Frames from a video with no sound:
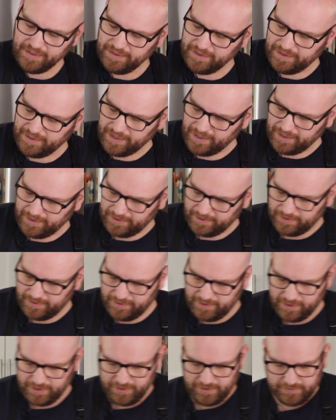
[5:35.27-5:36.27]
then
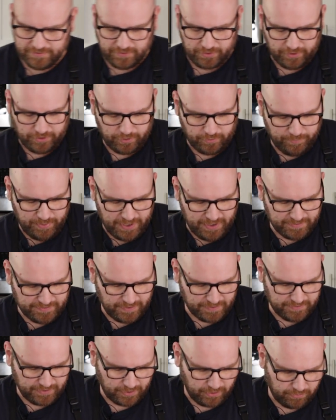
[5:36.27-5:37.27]
these little
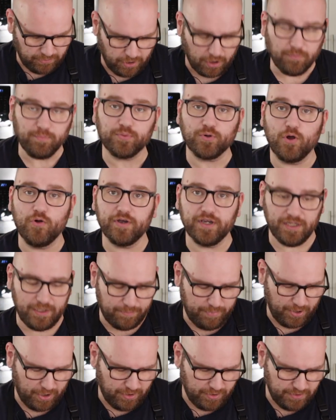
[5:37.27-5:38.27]
pieces that are all broken
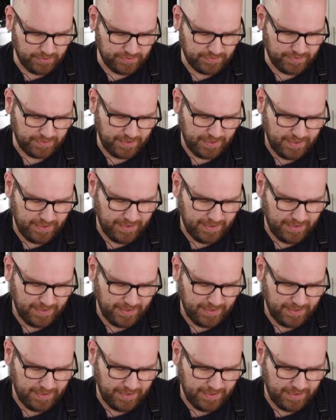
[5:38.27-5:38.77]
apart,